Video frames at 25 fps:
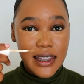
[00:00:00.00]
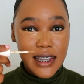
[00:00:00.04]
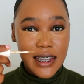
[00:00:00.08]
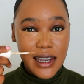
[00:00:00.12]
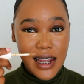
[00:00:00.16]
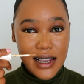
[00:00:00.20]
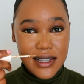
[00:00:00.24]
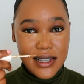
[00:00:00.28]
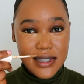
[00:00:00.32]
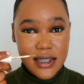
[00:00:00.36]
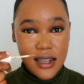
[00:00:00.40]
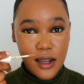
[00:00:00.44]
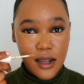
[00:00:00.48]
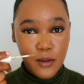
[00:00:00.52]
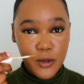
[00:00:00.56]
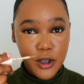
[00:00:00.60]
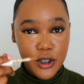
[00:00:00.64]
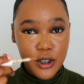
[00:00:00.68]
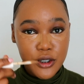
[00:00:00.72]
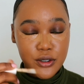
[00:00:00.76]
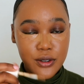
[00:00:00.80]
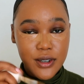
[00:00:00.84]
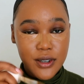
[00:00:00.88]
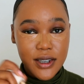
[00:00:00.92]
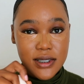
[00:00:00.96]
The next thing I'm
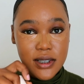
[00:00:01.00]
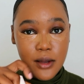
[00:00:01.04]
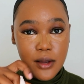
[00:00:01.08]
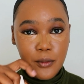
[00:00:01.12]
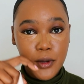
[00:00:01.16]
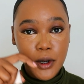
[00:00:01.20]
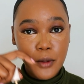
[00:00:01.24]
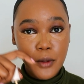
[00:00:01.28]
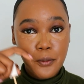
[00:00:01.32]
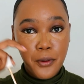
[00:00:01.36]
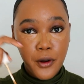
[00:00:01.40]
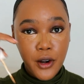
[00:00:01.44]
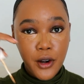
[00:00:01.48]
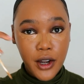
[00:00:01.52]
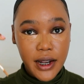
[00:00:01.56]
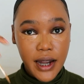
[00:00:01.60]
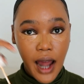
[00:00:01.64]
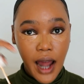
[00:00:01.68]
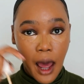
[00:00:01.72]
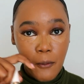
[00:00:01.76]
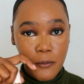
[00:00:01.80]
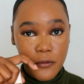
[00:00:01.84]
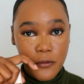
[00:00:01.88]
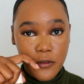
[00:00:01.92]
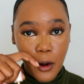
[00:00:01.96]
going to do is I'm going to pull it
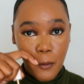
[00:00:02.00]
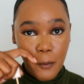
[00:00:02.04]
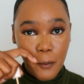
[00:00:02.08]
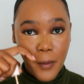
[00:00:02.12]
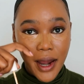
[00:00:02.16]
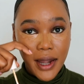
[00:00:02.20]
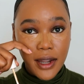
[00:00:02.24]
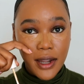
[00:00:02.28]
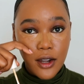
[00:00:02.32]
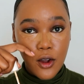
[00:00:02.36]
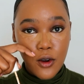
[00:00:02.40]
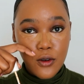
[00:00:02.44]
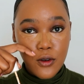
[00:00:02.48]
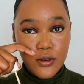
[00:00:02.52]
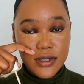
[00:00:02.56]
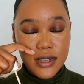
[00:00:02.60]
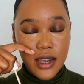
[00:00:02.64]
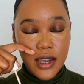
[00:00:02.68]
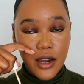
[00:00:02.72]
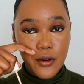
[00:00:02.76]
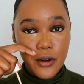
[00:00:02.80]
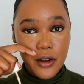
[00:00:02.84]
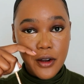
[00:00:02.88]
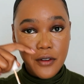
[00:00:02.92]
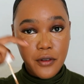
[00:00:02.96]
up from my nose
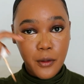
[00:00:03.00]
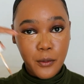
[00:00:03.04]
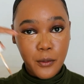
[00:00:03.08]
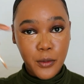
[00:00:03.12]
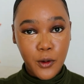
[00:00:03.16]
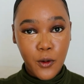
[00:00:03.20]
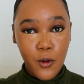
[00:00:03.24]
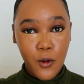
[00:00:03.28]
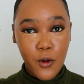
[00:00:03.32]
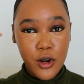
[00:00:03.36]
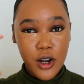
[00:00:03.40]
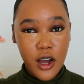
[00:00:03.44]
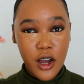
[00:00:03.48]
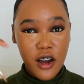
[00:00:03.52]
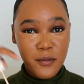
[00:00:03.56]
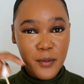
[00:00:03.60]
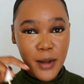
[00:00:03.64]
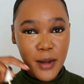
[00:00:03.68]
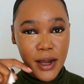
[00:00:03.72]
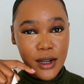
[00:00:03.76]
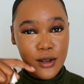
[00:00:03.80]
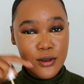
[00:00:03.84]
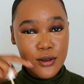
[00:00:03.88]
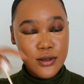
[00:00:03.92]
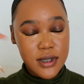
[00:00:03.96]
area, from the corner of
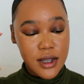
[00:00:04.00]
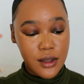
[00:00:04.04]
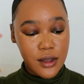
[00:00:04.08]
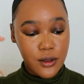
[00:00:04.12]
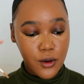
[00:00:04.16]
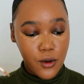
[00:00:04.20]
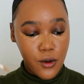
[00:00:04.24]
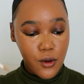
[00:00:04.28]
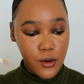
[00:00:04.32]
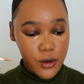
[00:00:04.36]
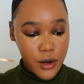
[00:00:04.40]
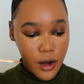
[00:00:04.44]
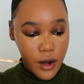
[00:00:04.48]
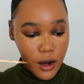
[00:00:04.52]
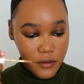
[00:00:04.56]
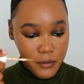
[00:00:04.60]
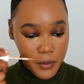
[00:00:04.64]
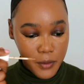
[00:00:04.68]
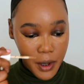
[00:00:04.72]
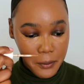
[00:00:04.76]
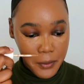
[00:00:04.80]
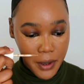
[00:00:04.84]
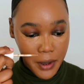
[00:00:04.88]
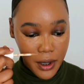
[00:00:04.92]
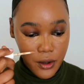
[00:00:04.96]
my nose and the corner of
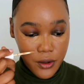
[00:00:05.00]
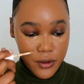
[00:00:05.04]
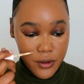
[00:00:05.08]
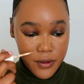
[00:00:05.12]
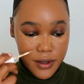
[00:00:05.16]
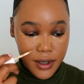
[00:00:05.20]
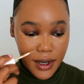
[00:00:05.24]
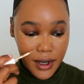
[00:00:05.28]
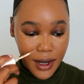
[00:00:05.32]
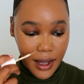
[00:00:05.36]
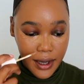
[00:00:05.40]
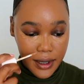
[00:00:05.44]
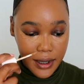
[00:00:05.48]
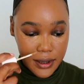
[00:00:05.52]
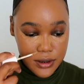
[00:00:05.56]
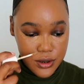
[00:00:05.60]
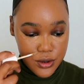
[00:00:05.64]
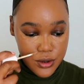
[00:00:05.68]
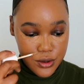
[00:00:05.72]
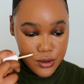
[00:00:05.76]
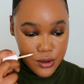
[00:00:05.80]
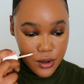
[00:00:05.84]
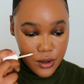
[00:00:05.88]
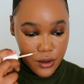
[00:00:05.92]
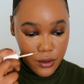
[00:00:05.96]
my mouth, like
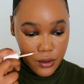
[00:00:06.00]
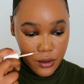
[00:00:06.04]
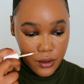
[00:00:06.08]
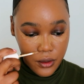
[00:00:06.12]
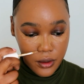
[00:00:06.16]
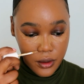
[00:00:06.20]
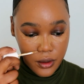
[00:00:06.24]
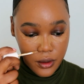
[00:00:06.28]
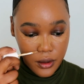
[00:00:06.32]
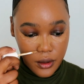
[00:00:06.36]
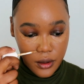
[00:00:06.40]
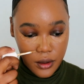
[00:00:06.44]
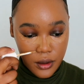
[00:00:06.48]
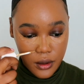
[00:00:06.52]
so.